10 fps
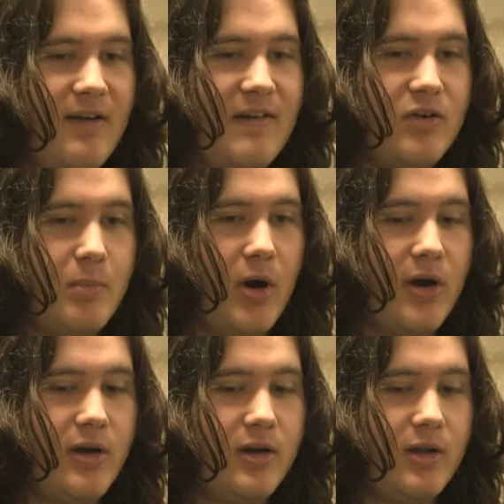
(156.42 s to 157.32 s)
my favorite
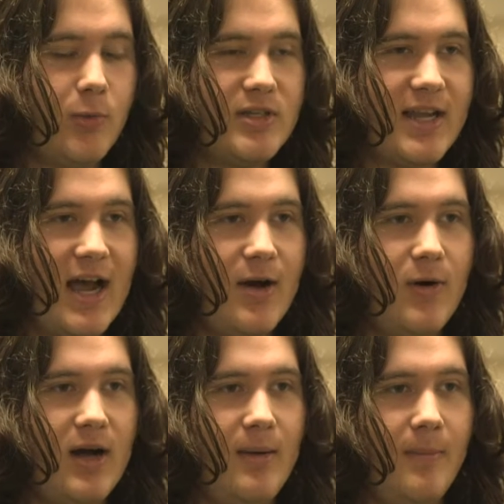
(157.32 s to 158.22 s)
part was
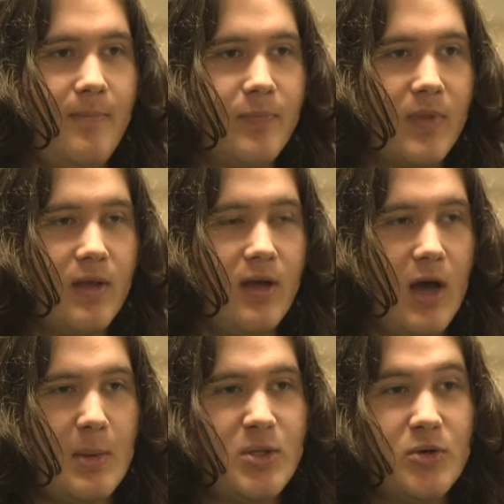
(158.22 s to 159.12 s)
how um,
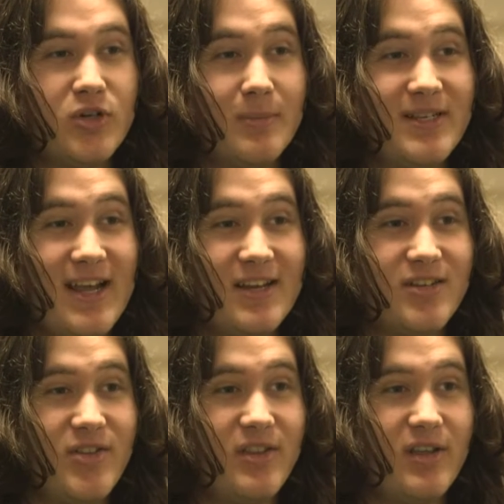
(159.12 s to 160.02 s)
up to
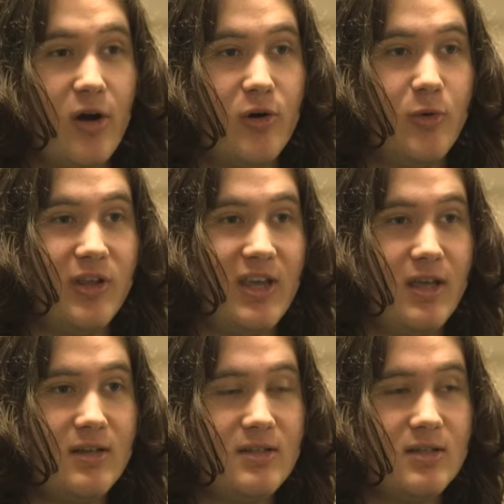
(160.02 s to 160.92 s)
interpretation the art really
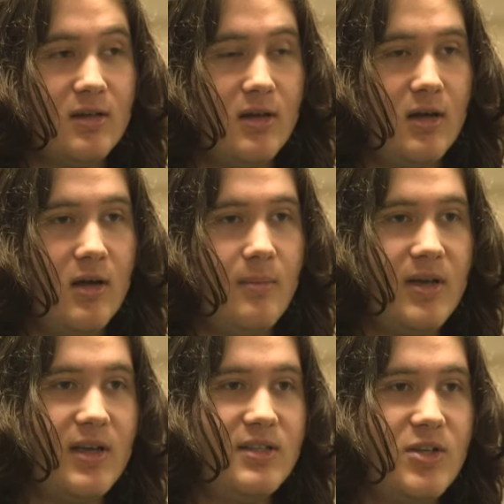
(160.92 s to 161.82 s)
is,
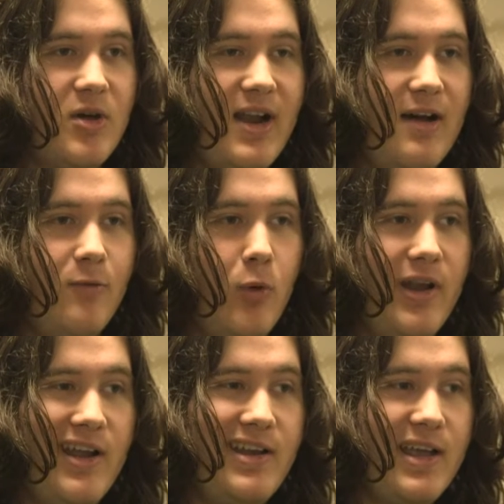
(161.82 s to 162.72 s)
because you could have
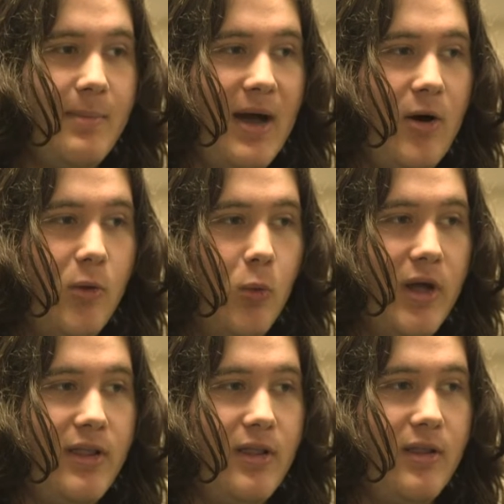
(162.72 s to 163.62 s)
one idea about
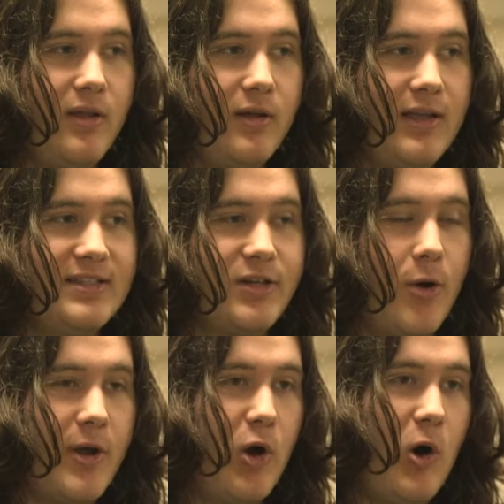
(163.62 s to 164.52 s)
what is
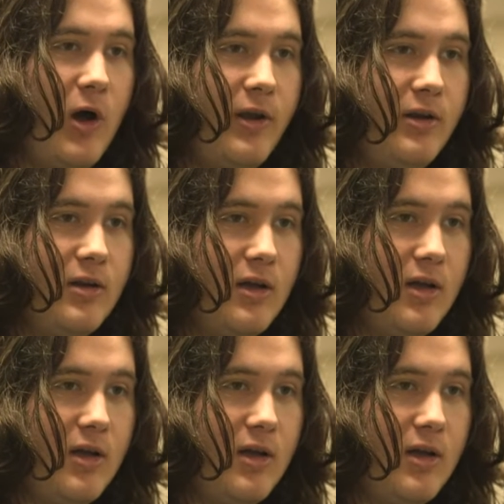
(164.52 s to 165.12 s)
going on,